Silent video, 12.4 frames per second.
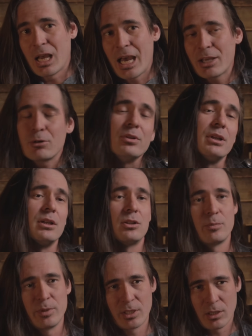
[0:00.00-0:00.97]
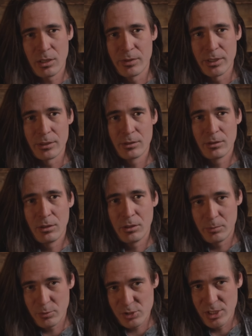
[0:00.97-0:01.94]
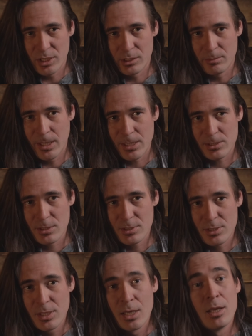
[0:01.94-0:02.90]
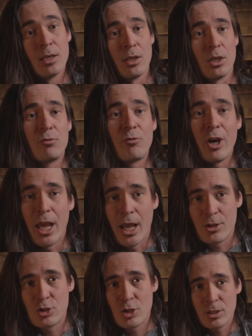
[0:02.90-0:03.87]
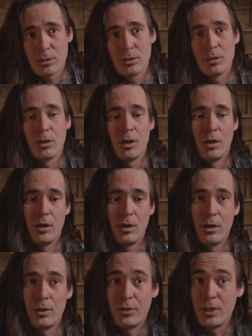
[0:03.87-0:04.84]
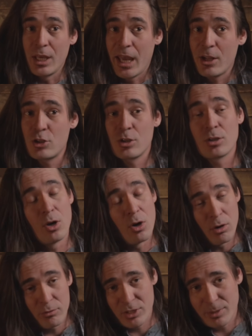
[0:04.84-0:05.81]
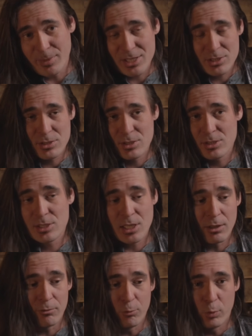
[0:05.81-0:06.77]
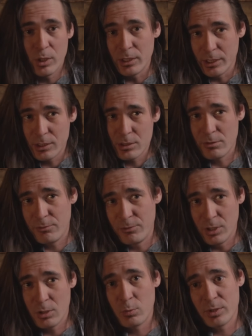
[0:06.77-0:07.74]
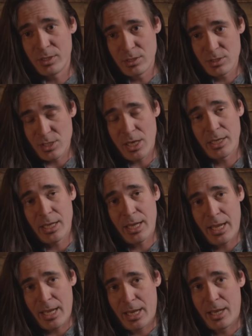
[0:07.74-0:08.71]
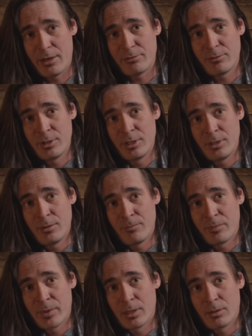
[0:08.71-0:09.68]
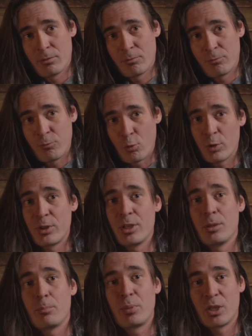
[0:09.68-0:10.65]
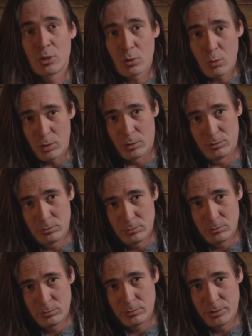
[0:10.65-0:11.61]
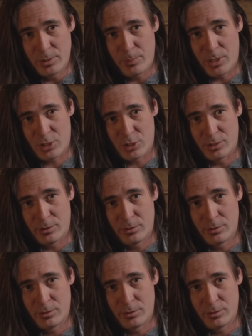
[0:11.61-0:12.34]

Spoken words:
I don't need to be carving on Mosaic Damascus. If I etch it, the etching of the Damascus itself will interfere with the design I have for the pictorial depiction.